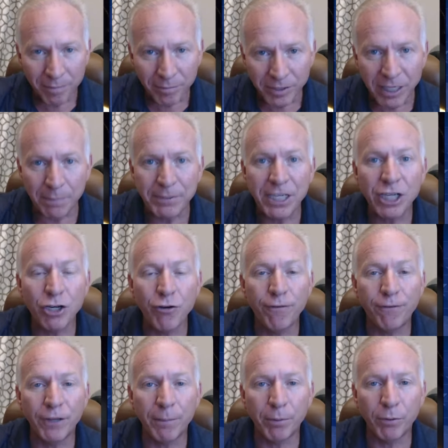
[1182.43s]
Dipsy do
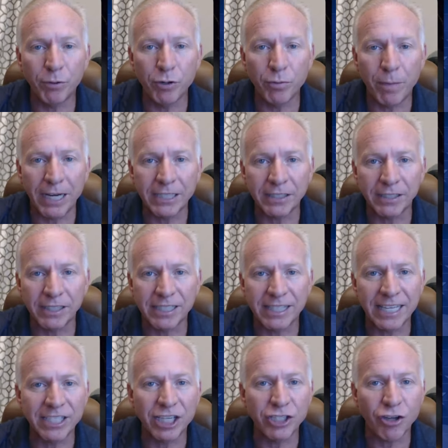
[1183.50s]
flipperoo, Meiselas.
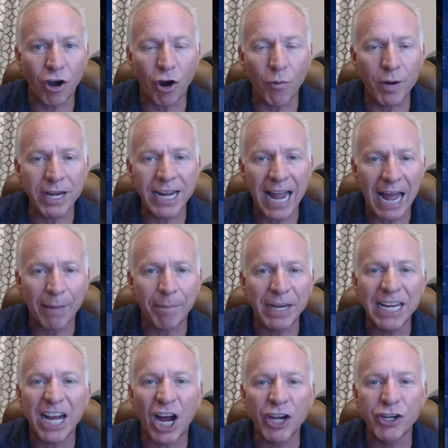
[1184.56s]
This is already
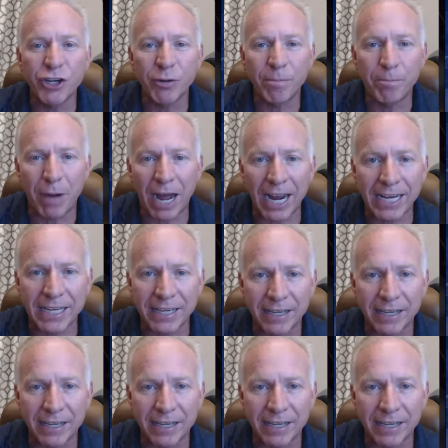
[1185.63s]
happening under Biden.